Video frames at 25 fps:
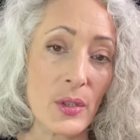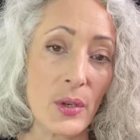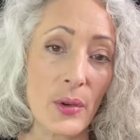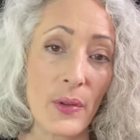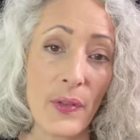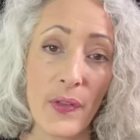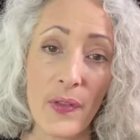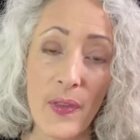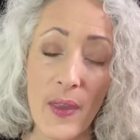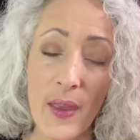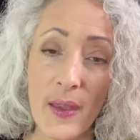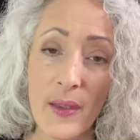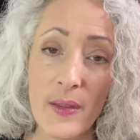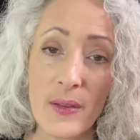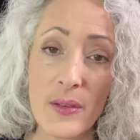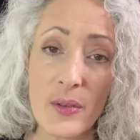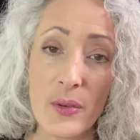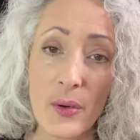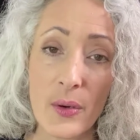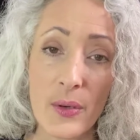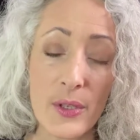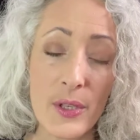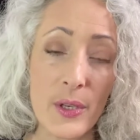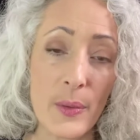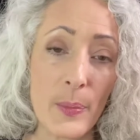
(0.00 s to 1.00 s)
to things
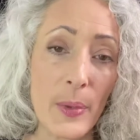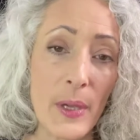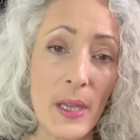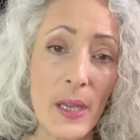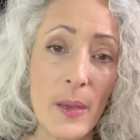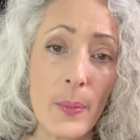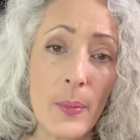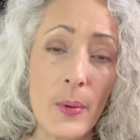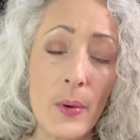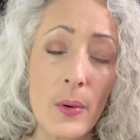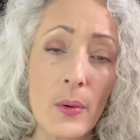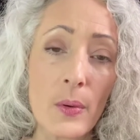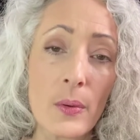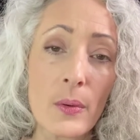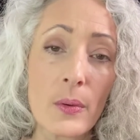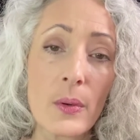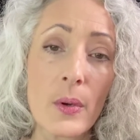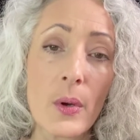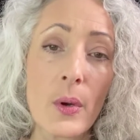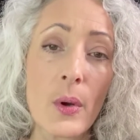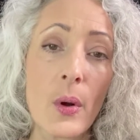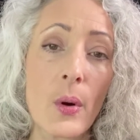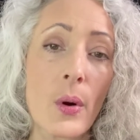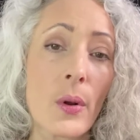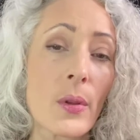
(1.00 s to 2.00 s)
or to people
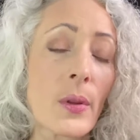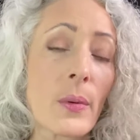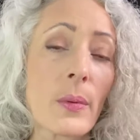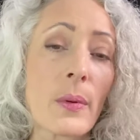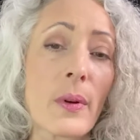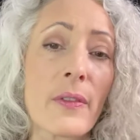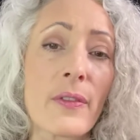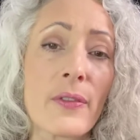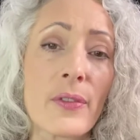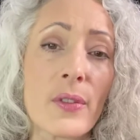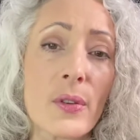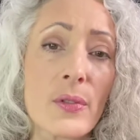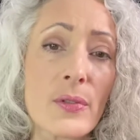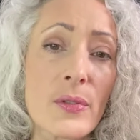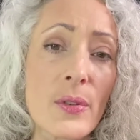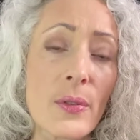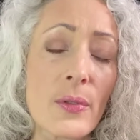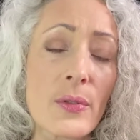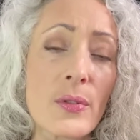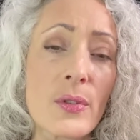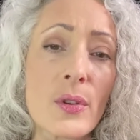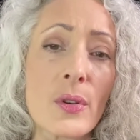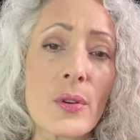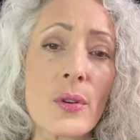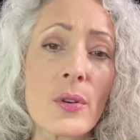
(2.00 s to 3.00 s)
or the refusal
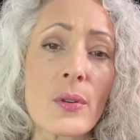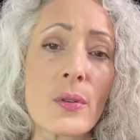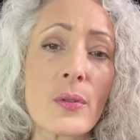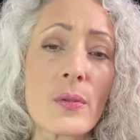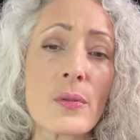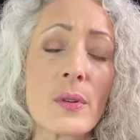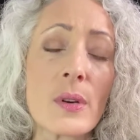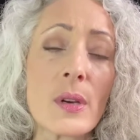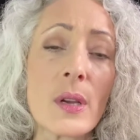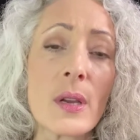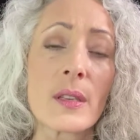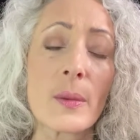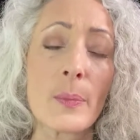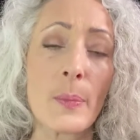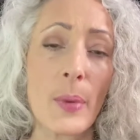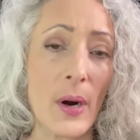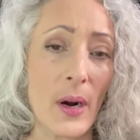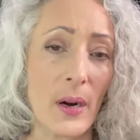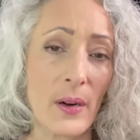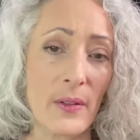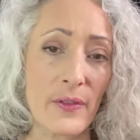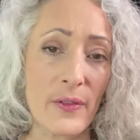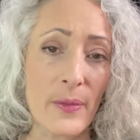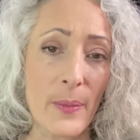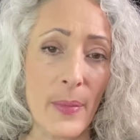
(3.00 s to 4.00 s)
to
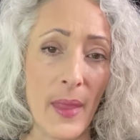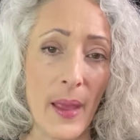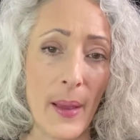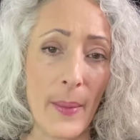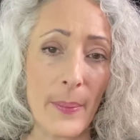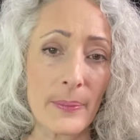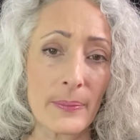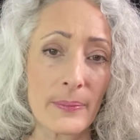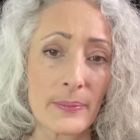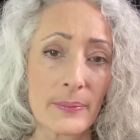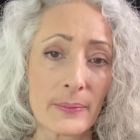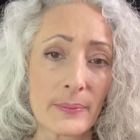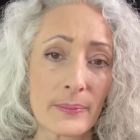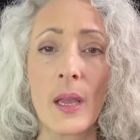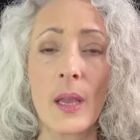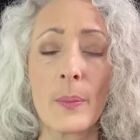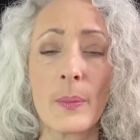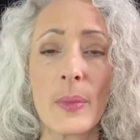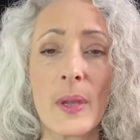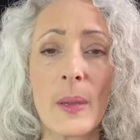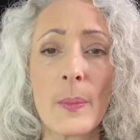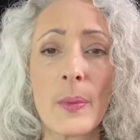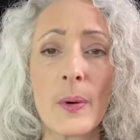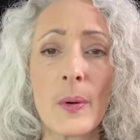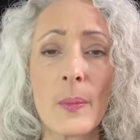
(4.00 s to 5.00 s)
depart from them.
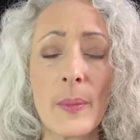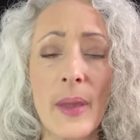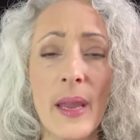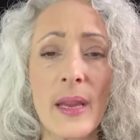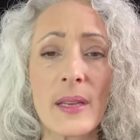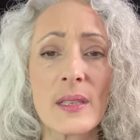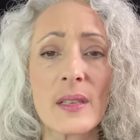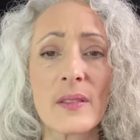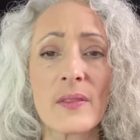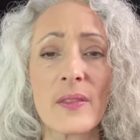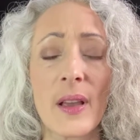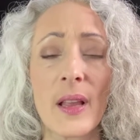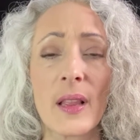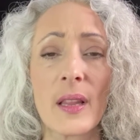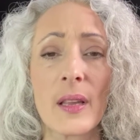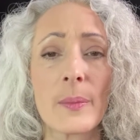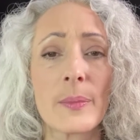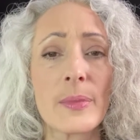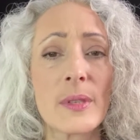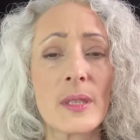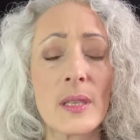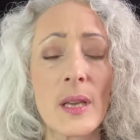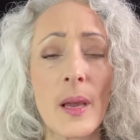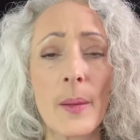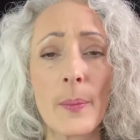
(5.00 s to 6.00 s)
People may
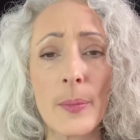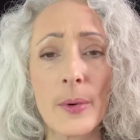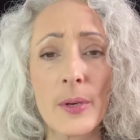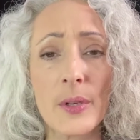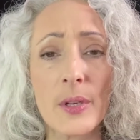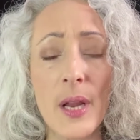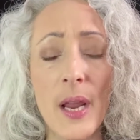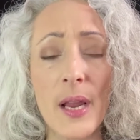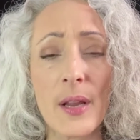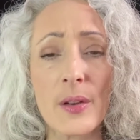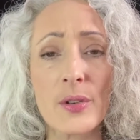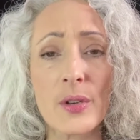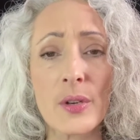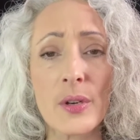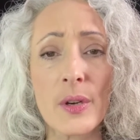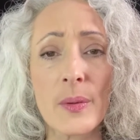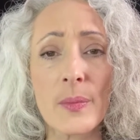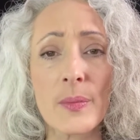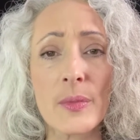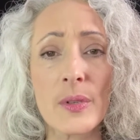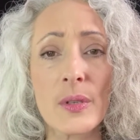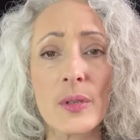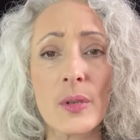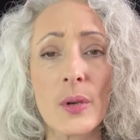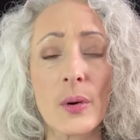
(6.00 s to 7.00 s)
develop temper
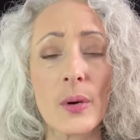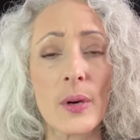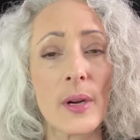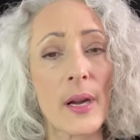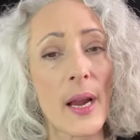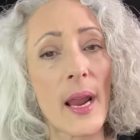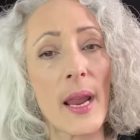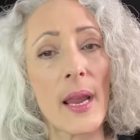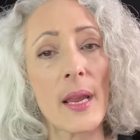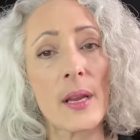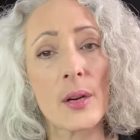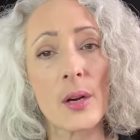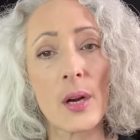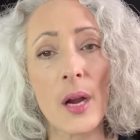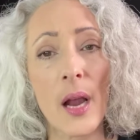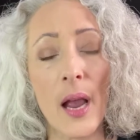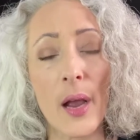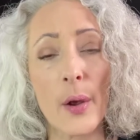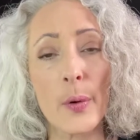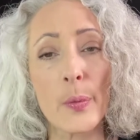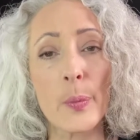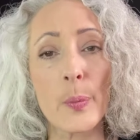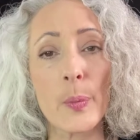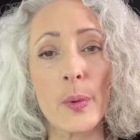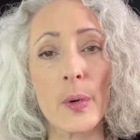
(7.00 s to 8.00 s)
tantrums or anger
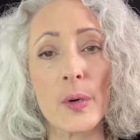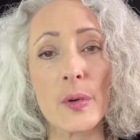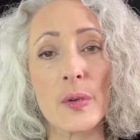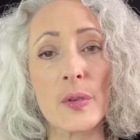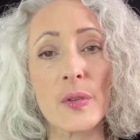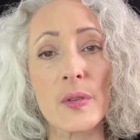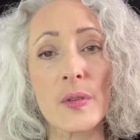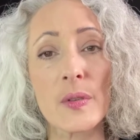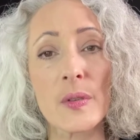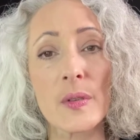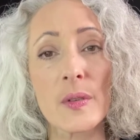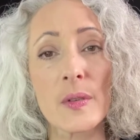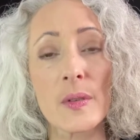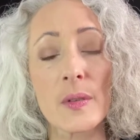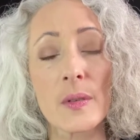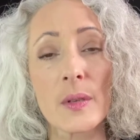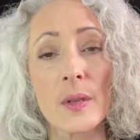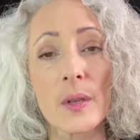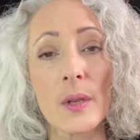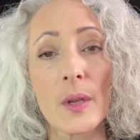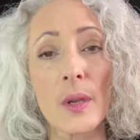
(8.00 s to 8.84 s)
outbursts